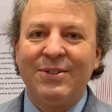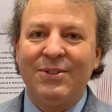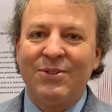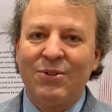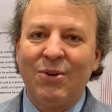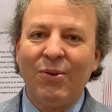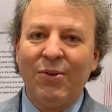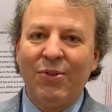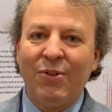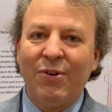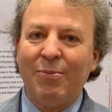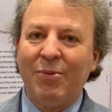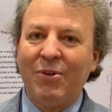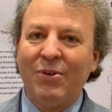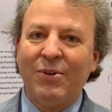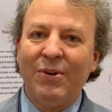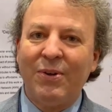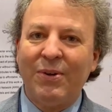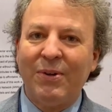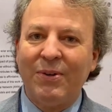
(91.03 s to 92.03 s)
The solar thermal
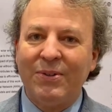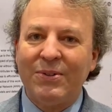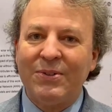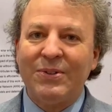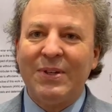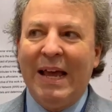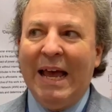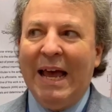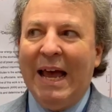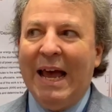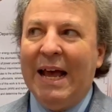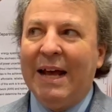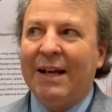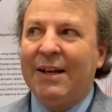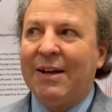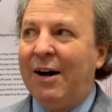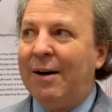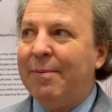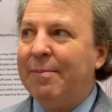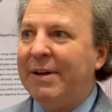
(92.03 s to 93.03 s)
cookers
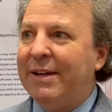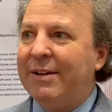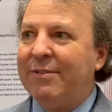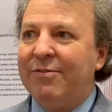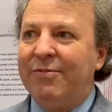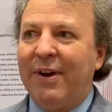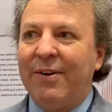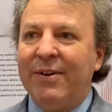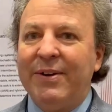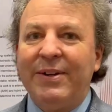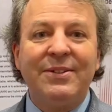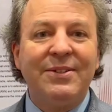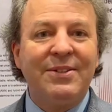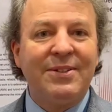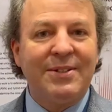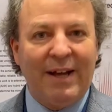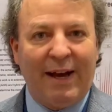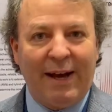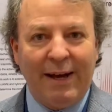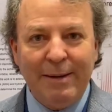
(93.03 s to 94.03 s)
come in various
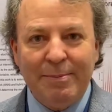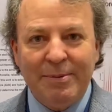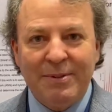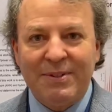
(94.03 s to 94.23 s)
types.